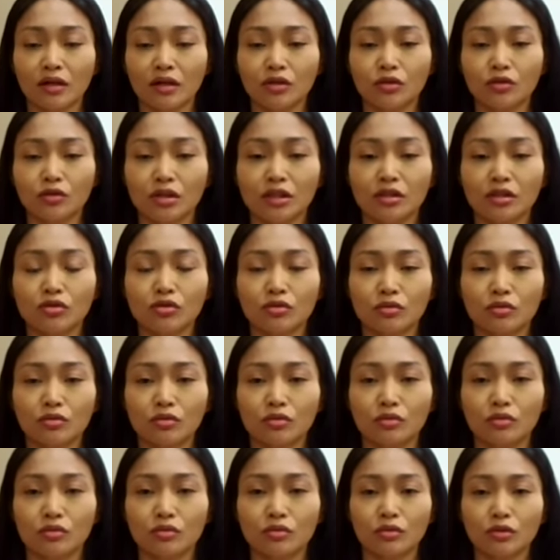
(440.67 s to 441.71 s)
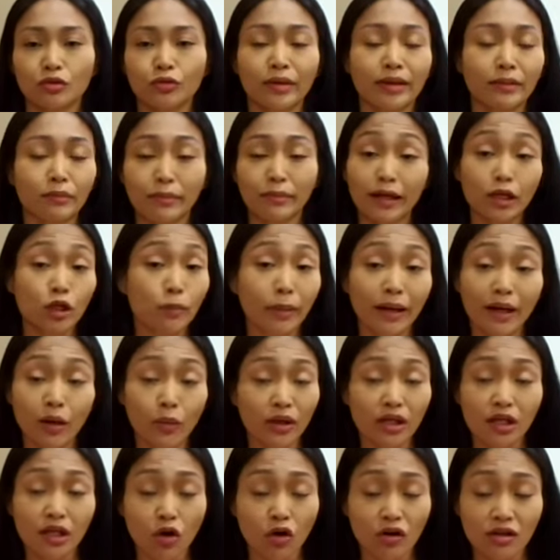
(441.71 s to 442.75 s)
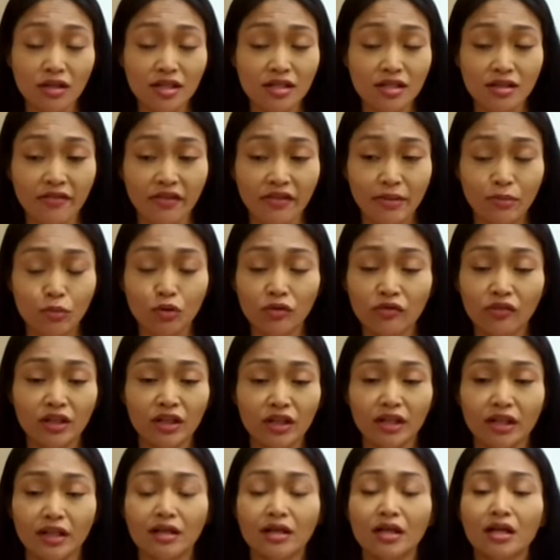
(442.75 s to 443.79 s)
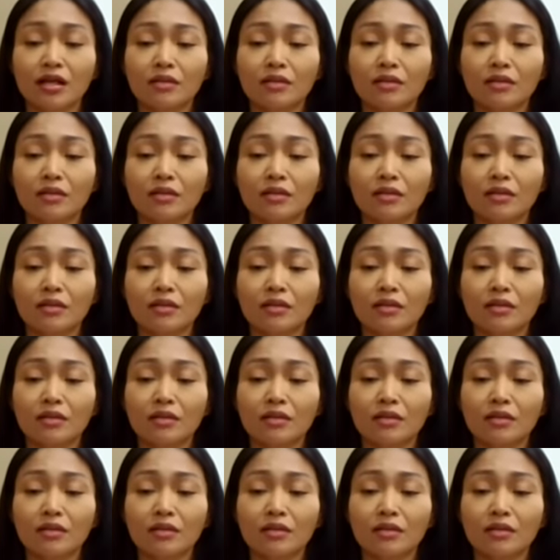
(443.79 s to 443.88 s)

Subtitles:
you might want to consider removing it